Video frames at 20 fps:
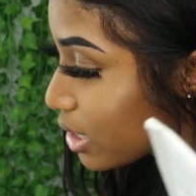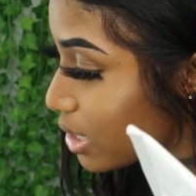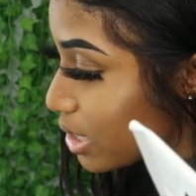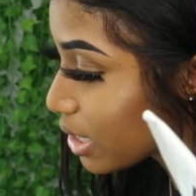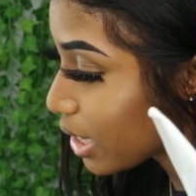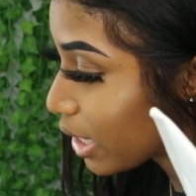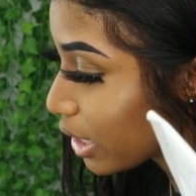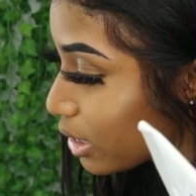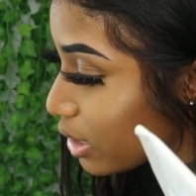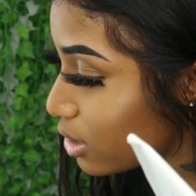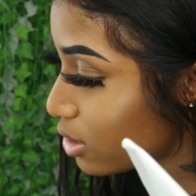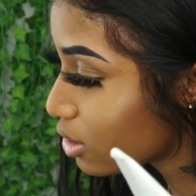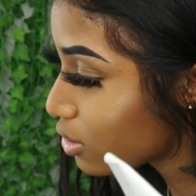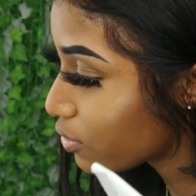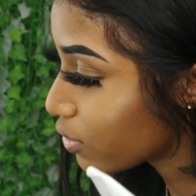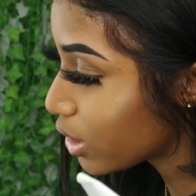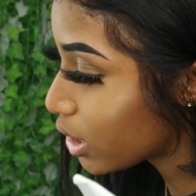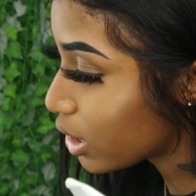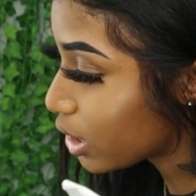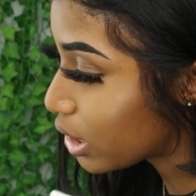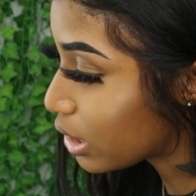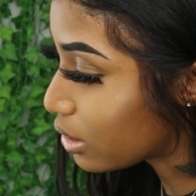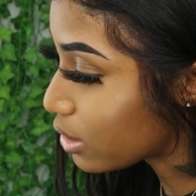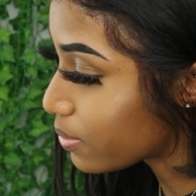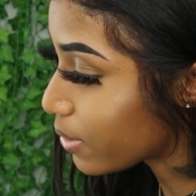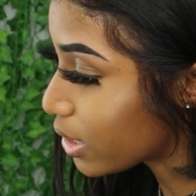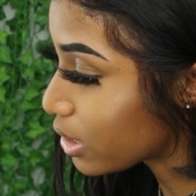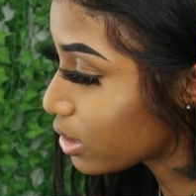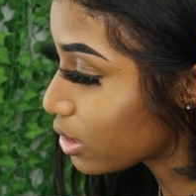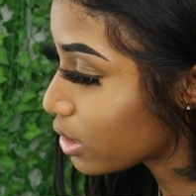Anklets. Anklets are really
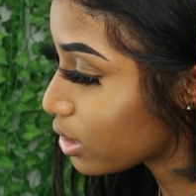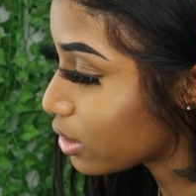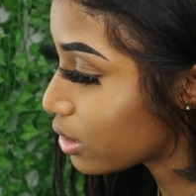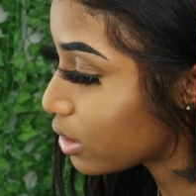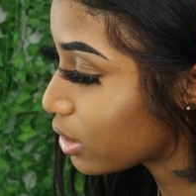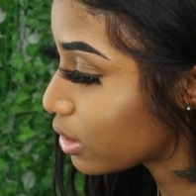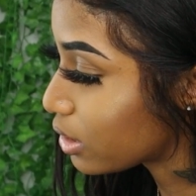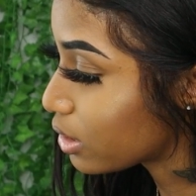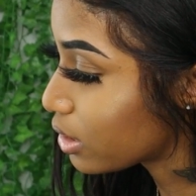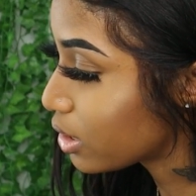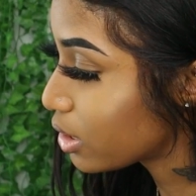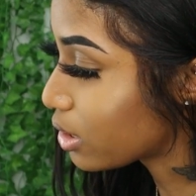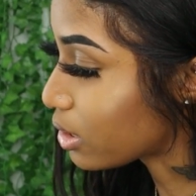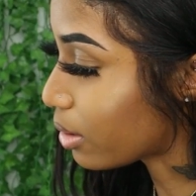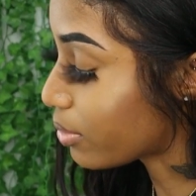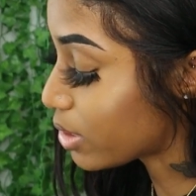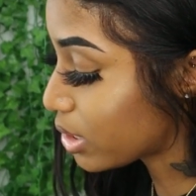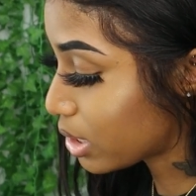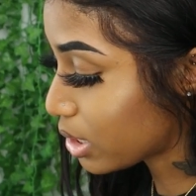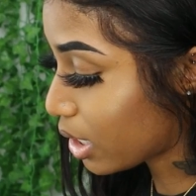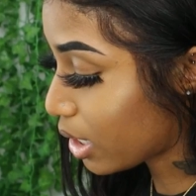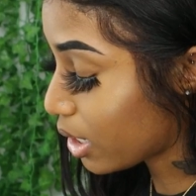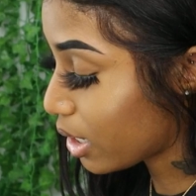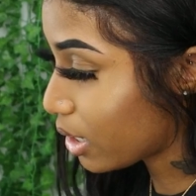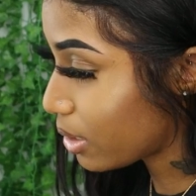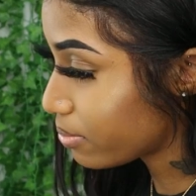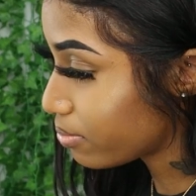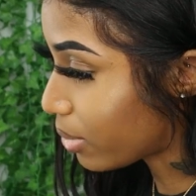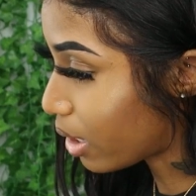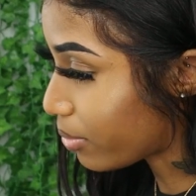cute, especially
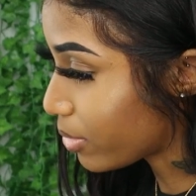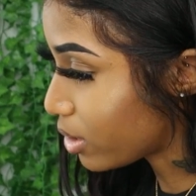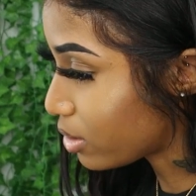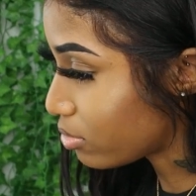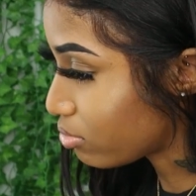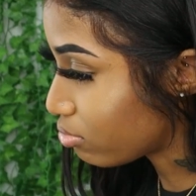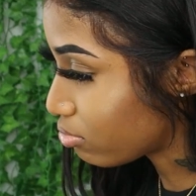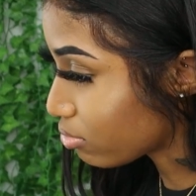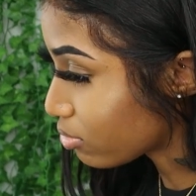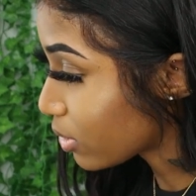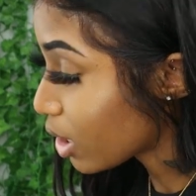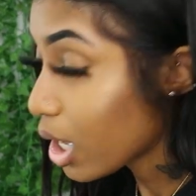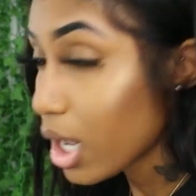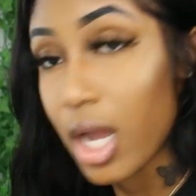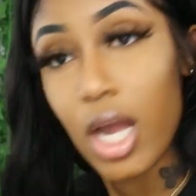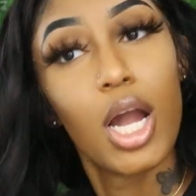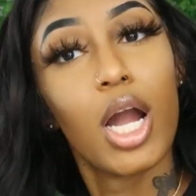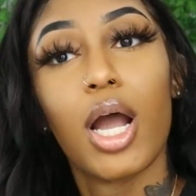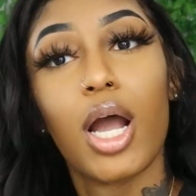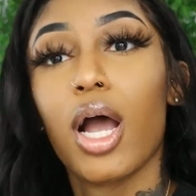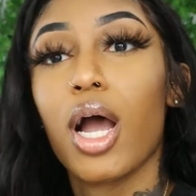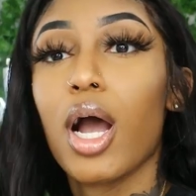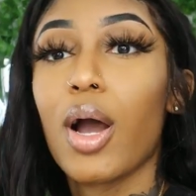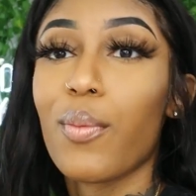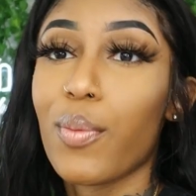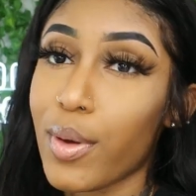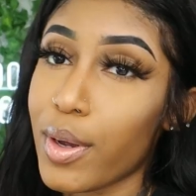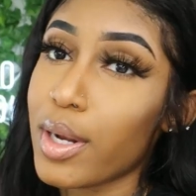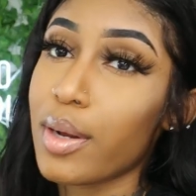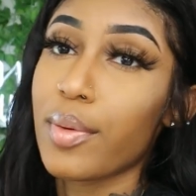summertime. But I mean,
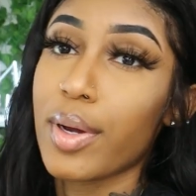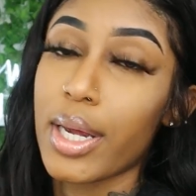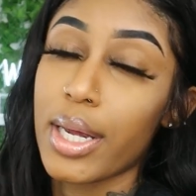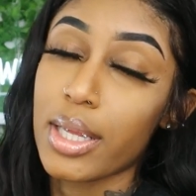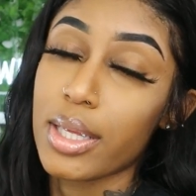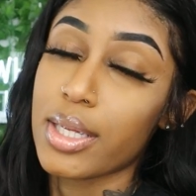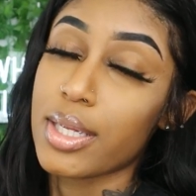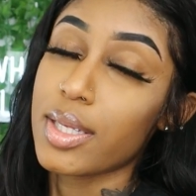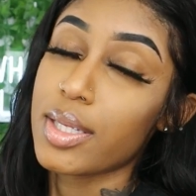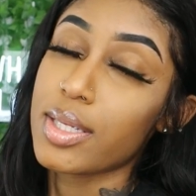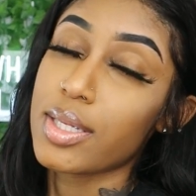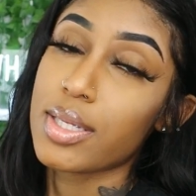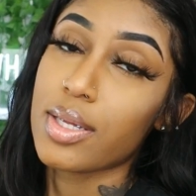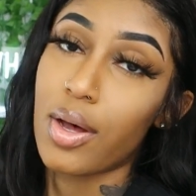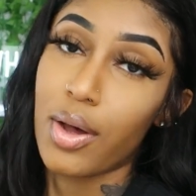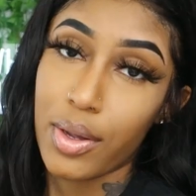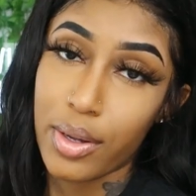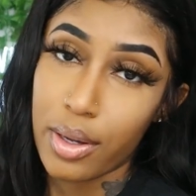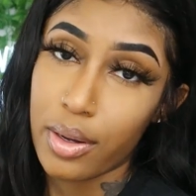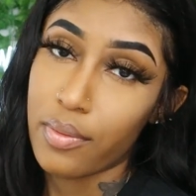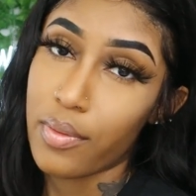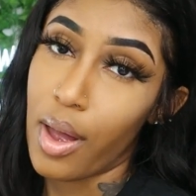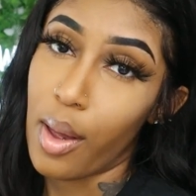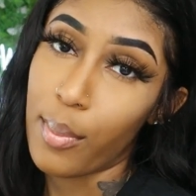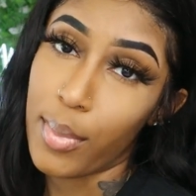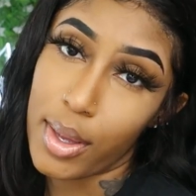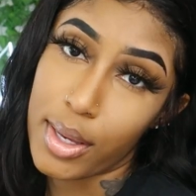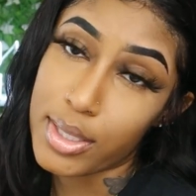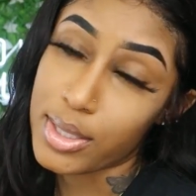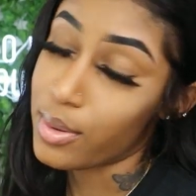we're gonna wear anklets all year
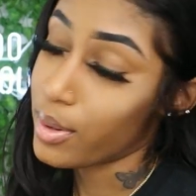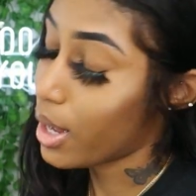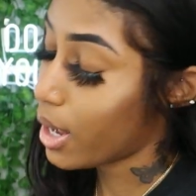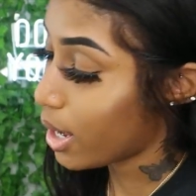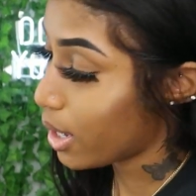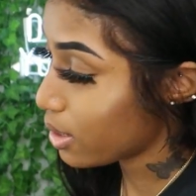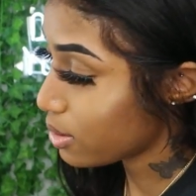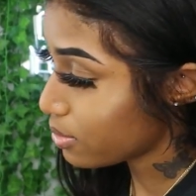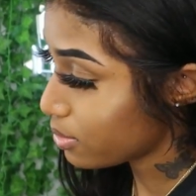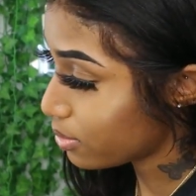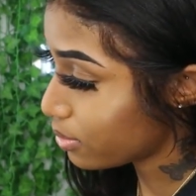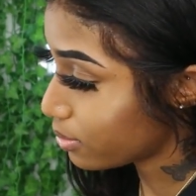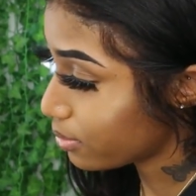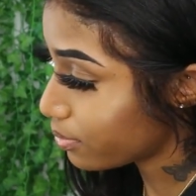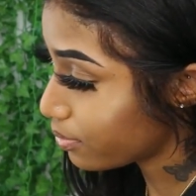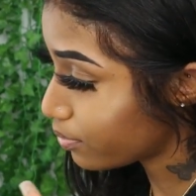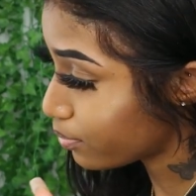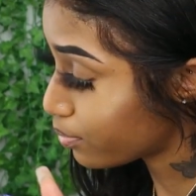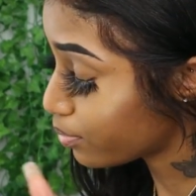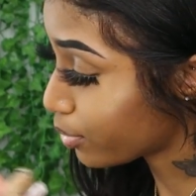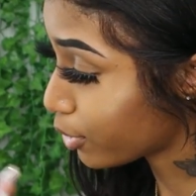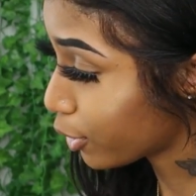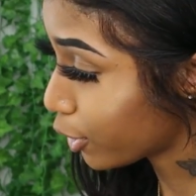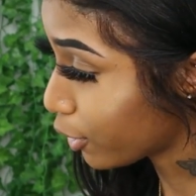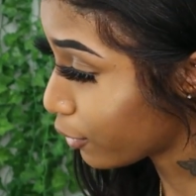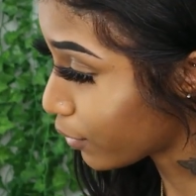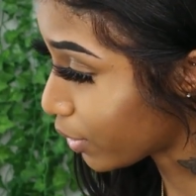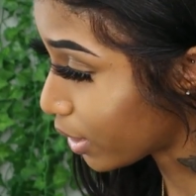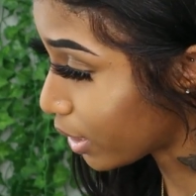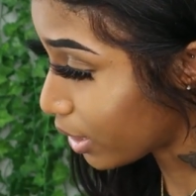round, bitch, okay?
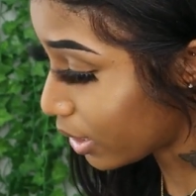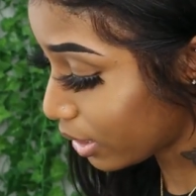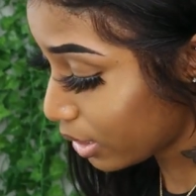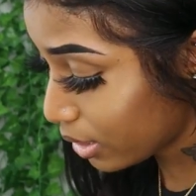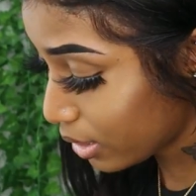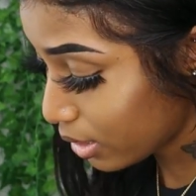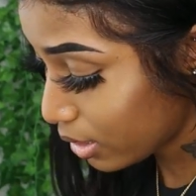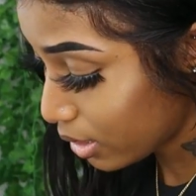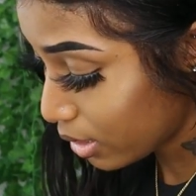Period.